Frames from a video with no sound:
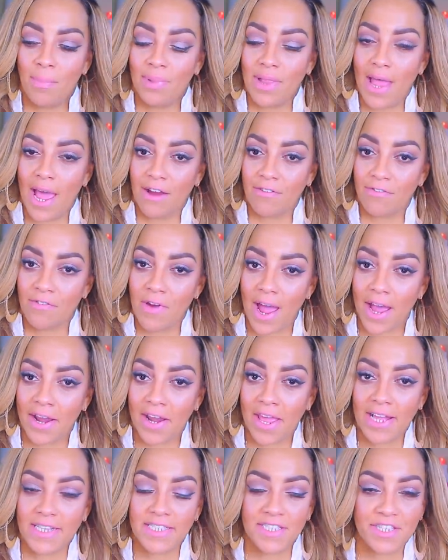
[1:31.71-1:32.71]
Black
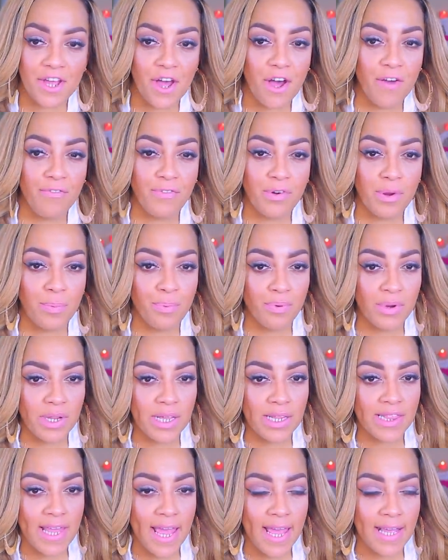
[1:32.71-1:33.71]
Friday sale for
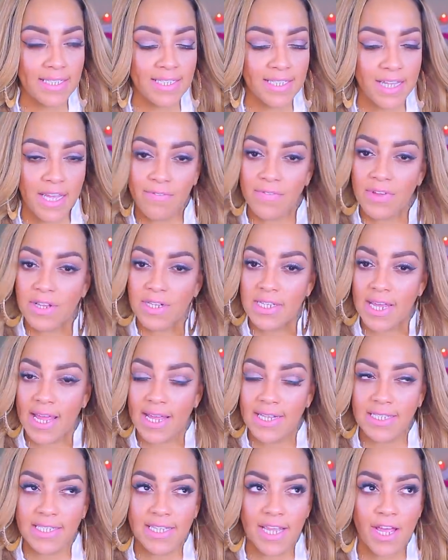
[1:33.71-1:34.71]
pre-Thanksgiving
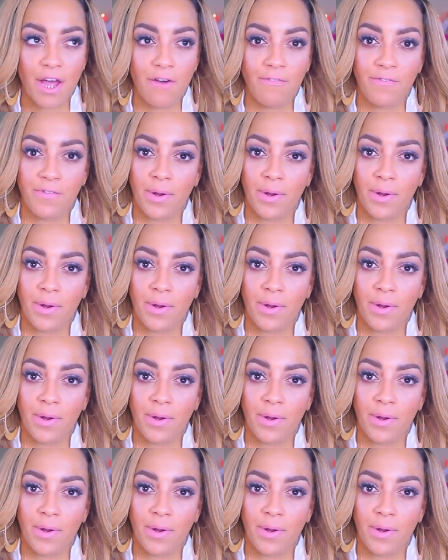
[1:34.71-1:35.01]
Day sale